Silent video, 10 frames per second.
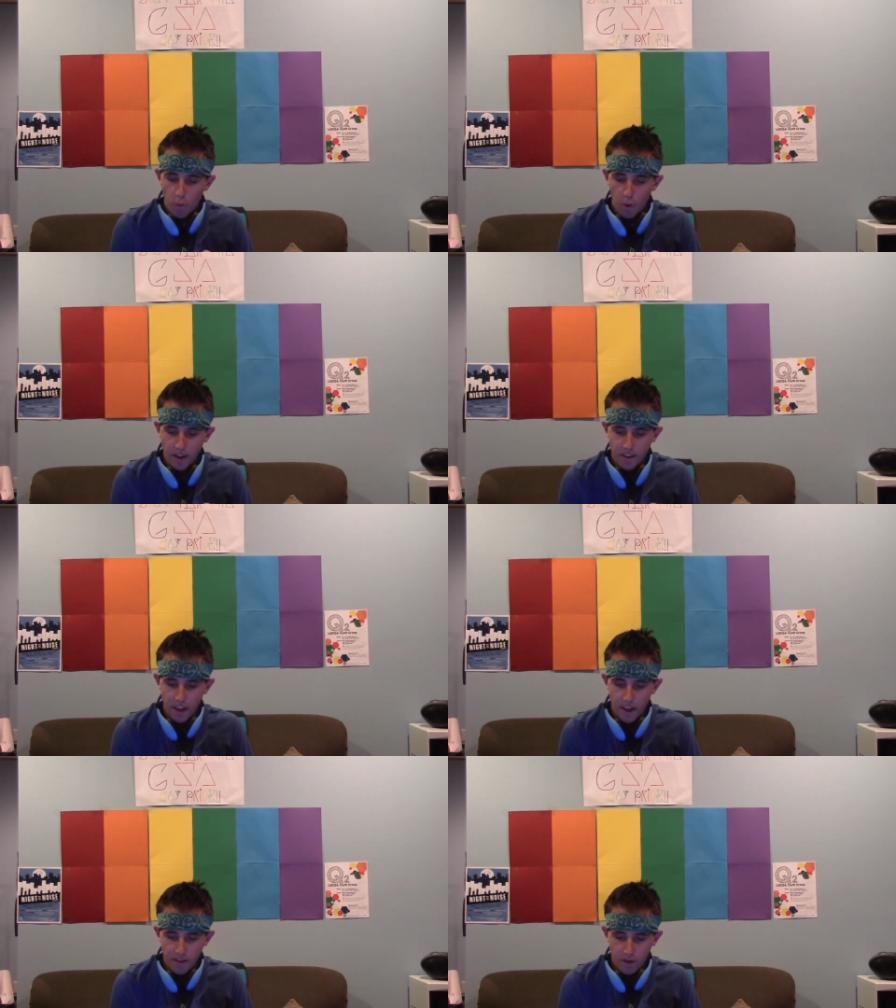Why did
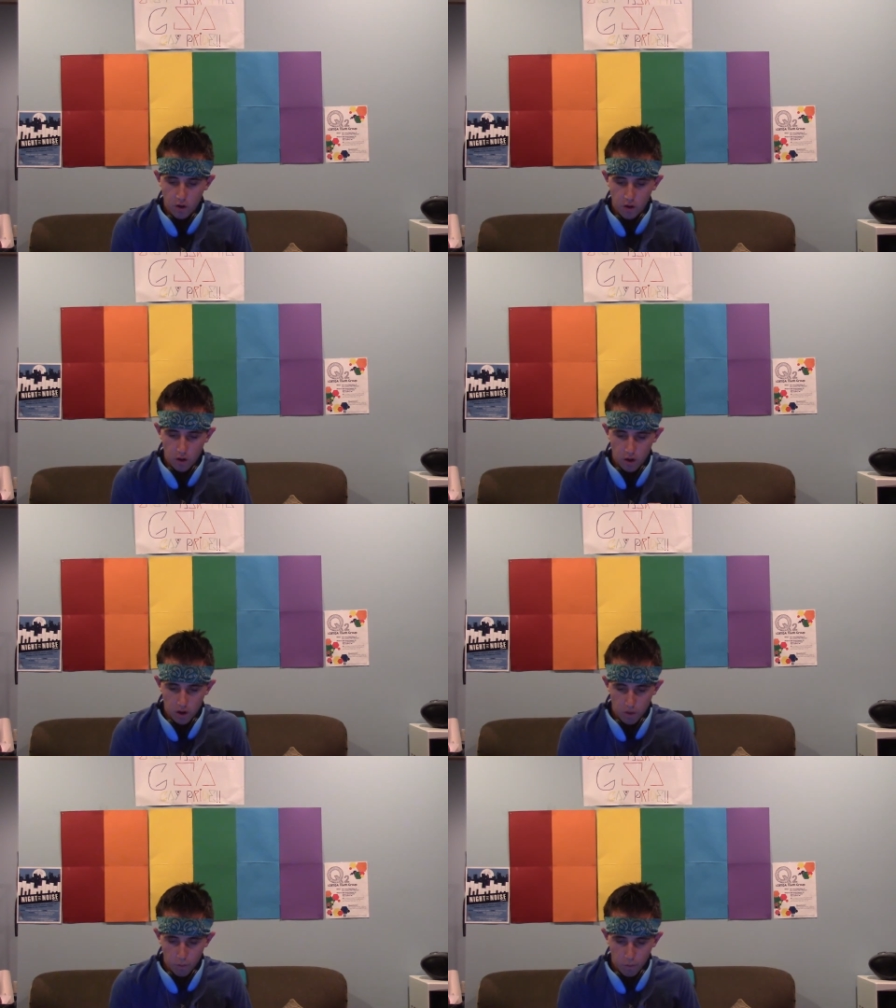I ever.
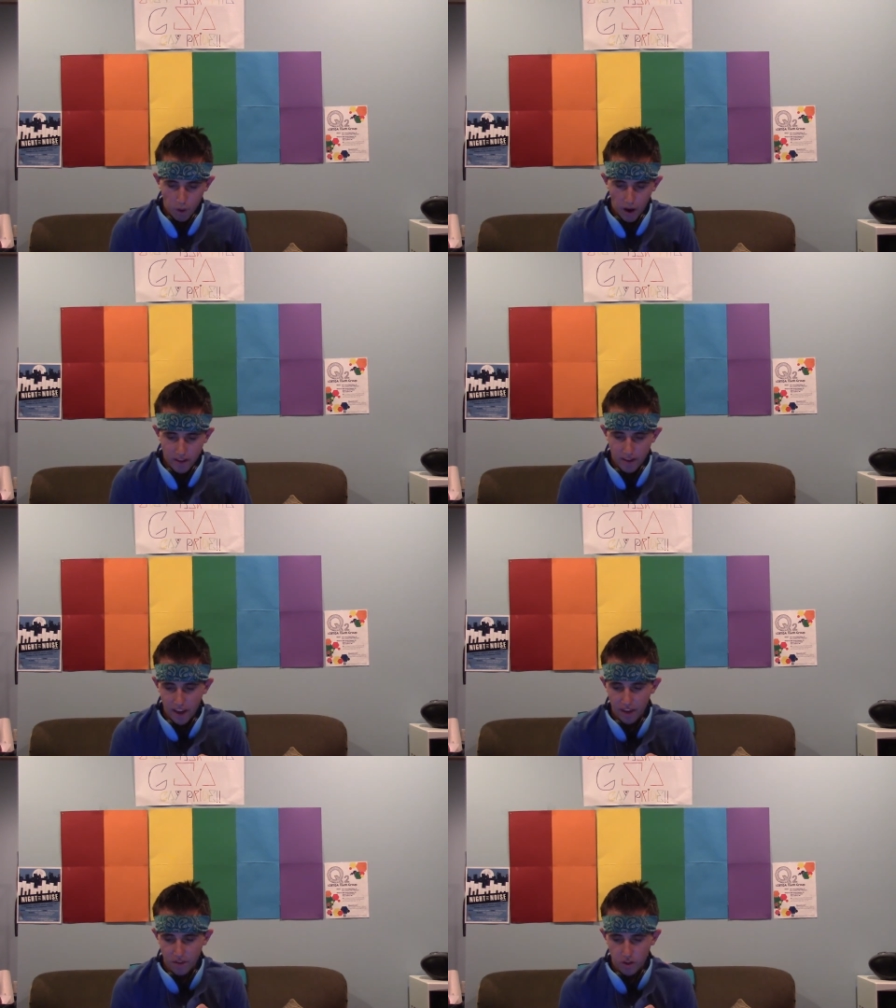Why did I
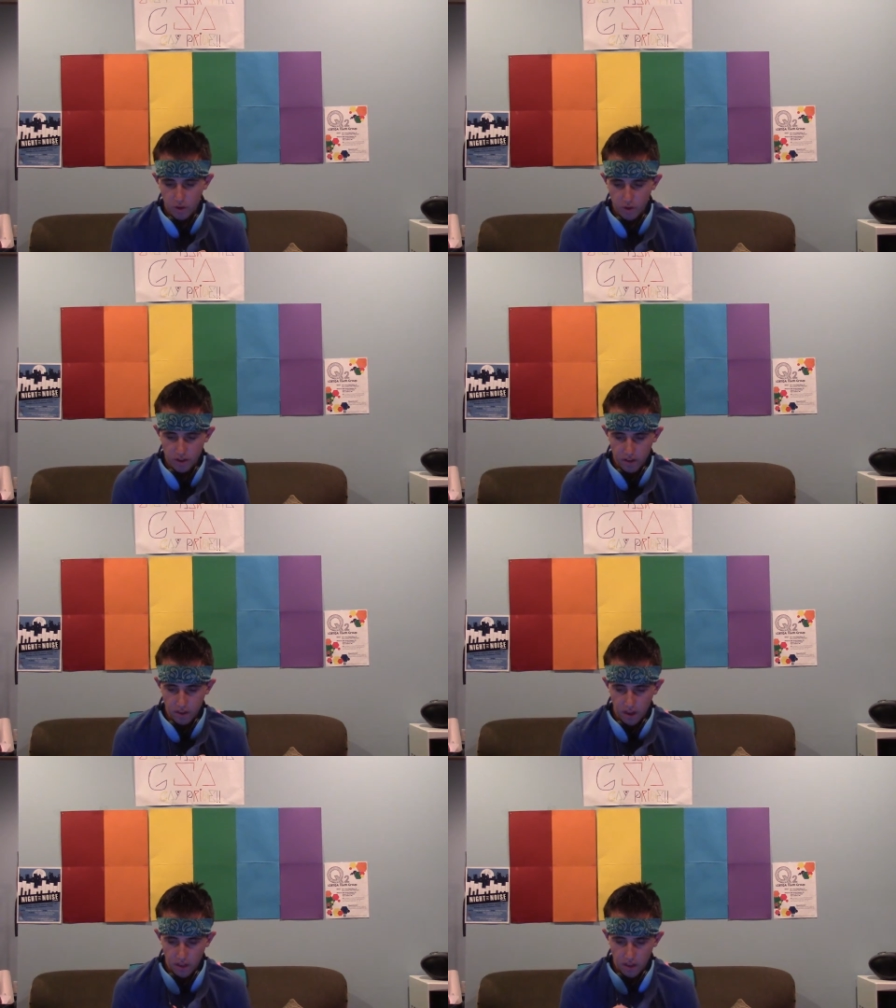have to lose
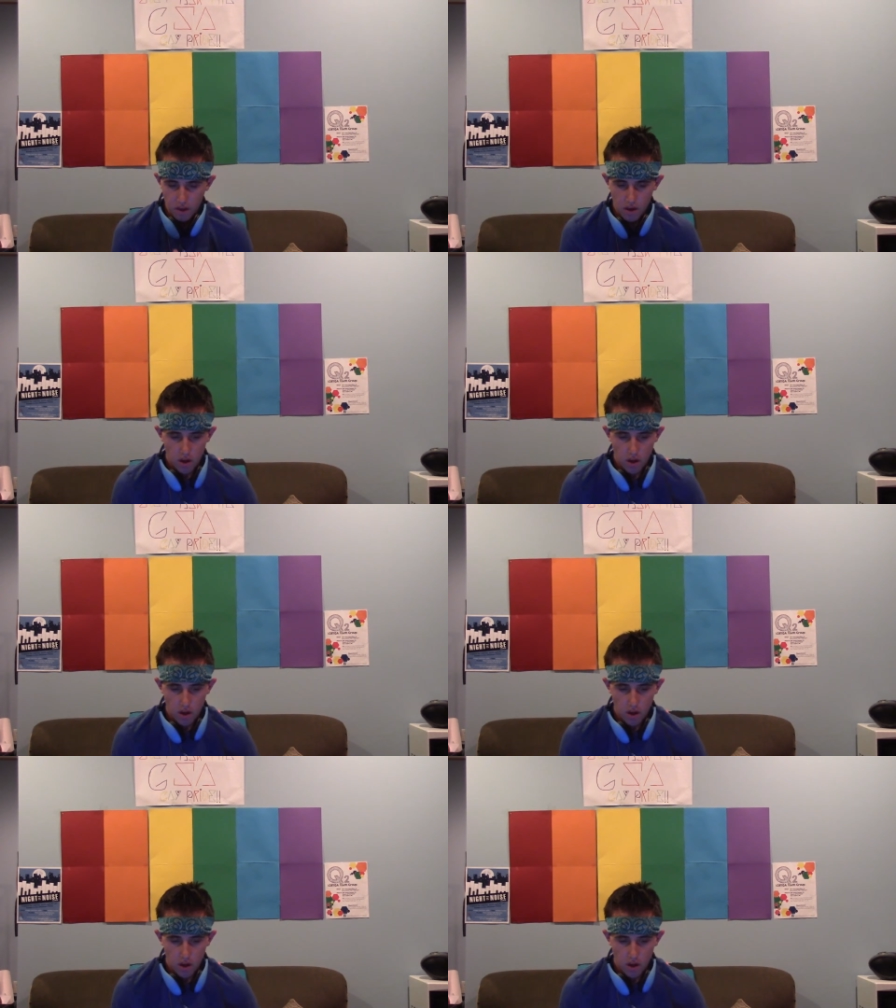it then?